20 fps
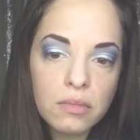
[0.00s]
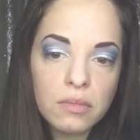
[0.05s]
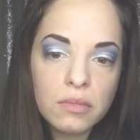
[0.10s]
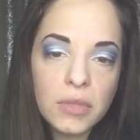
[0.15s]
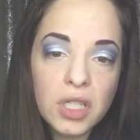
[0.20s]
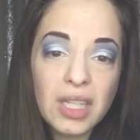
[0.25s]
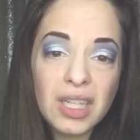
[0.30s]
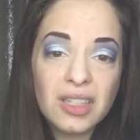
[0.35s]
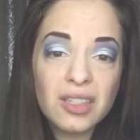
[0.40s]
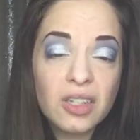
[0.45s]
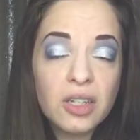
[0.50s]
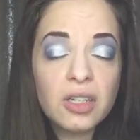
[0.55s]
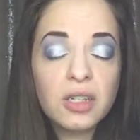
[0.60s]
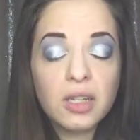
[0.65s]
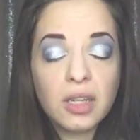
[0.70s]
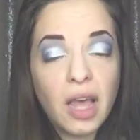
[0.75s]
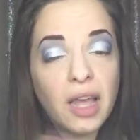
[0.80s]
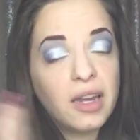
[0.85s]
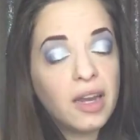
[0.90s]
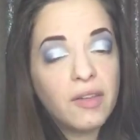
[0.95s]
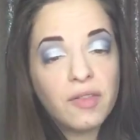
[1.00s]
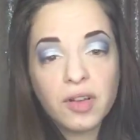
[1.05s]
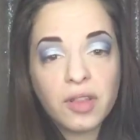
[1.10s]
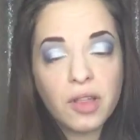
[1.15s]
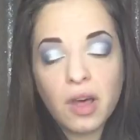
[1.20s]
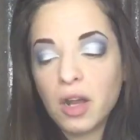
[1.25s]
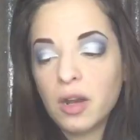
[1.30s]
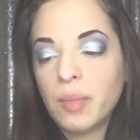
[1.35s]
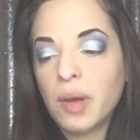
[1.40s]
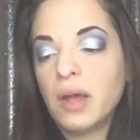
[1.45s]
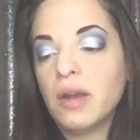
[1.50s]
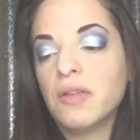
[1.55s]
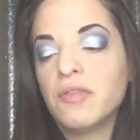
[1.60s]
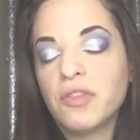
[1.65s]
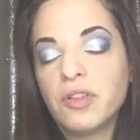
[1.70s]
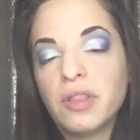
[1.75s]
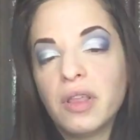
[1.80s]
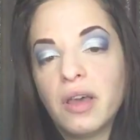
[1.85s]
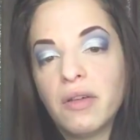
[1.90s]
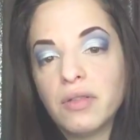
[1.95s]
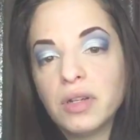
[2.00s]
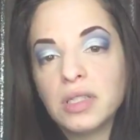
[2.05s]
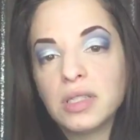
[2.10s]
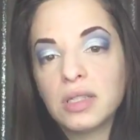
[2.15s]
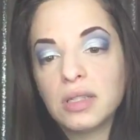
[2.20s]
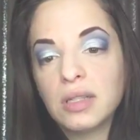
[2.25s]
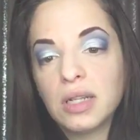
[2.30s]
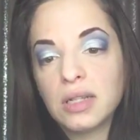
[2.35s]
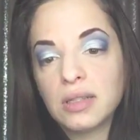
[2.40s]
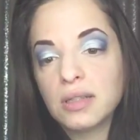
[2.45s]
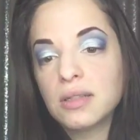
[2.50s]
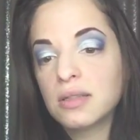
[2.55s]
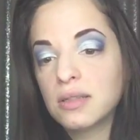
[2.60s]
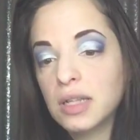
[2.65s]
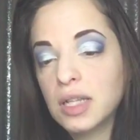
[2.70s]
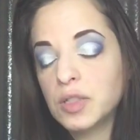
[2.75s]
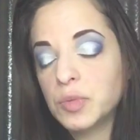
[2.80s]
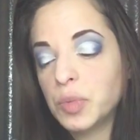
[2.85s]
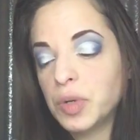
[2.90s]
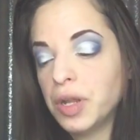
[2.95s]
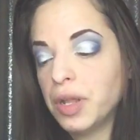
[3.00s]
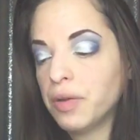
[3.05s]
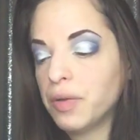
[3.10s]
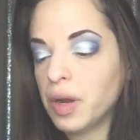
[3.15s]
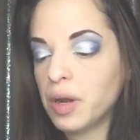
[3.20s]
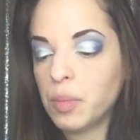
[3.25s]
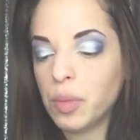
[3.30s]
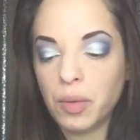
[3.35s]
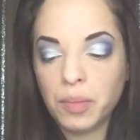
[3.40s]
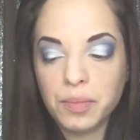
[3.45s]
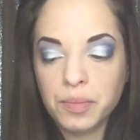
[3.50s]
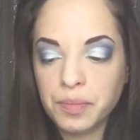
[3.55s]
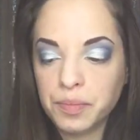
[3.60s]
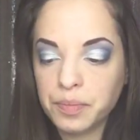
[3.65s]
But that's good. I never thought about it for that reason. That's pretty incredible.